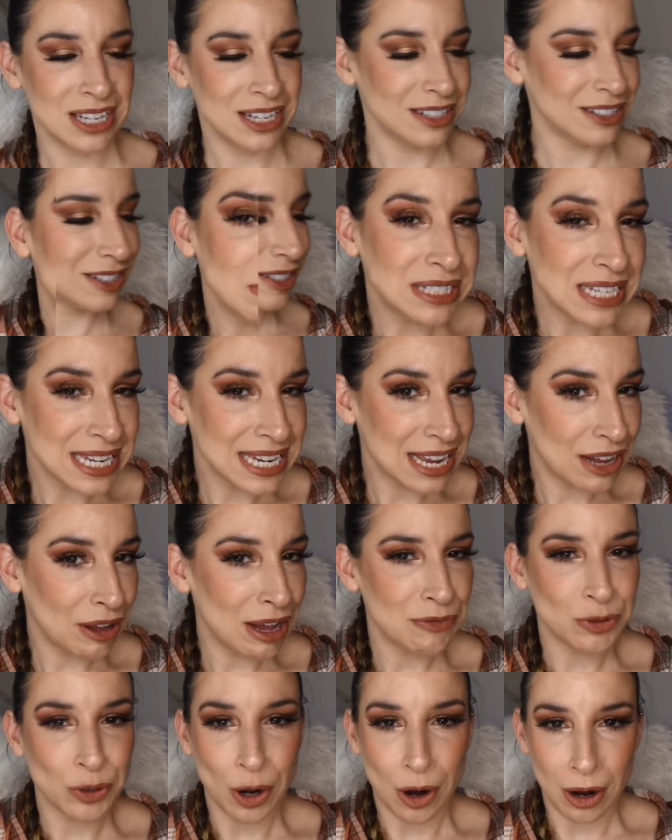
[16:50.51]
I would say now,
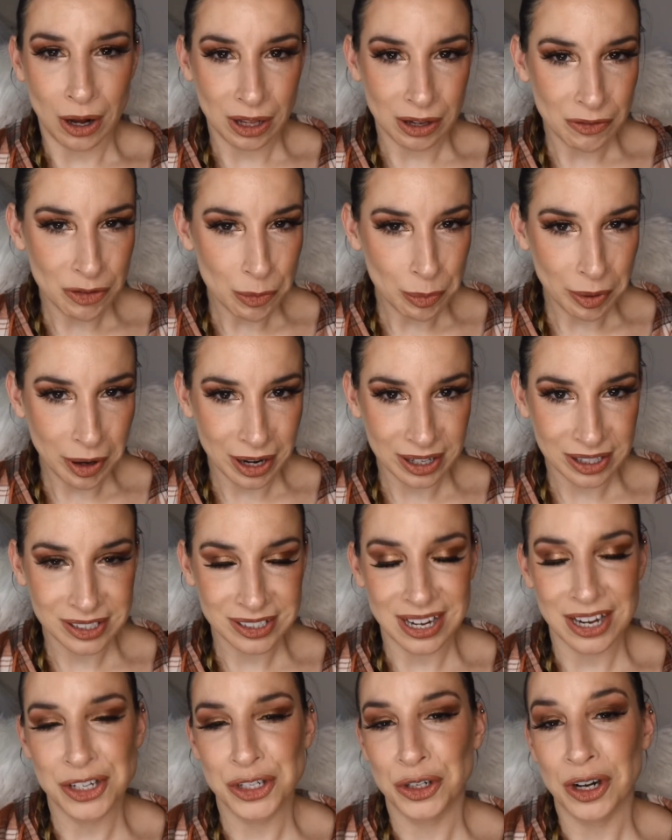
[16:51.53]
after all of the products
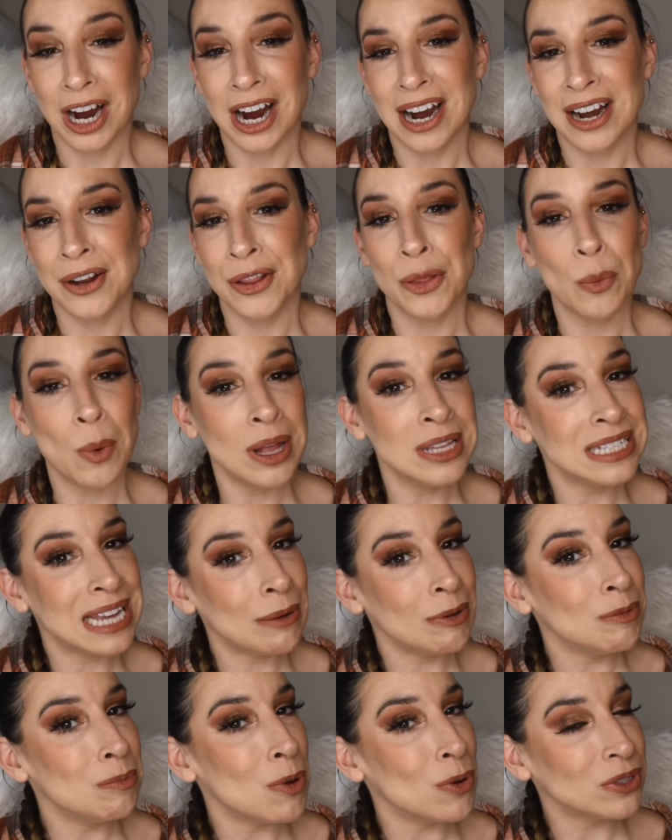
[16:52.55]
I tried, the ones I
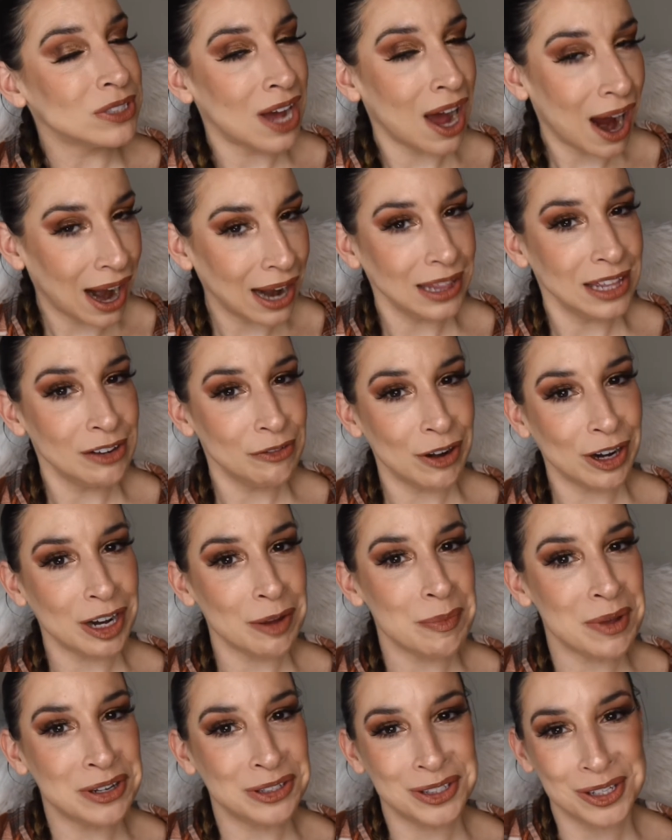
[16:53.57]
would most highly
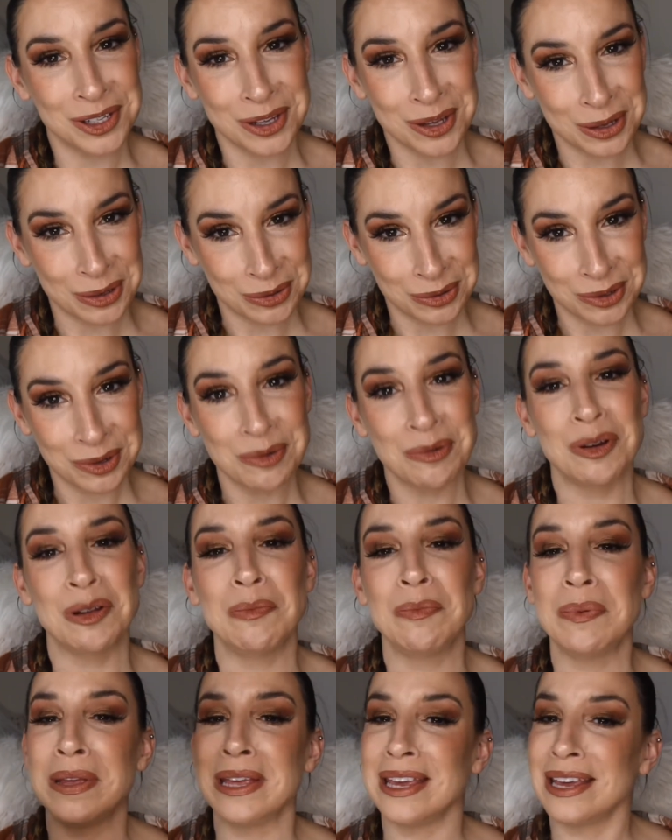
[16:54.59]
recommend to you would
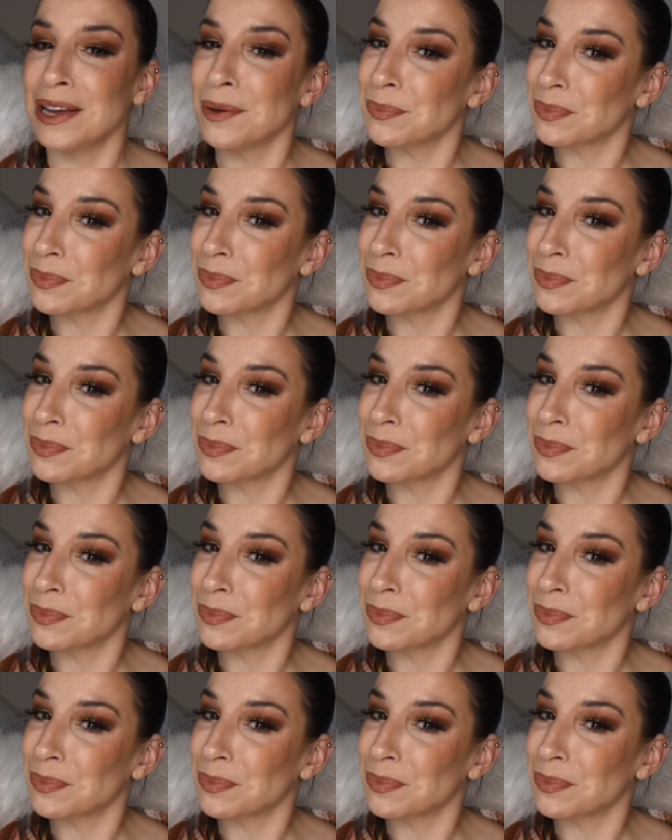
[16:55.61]
be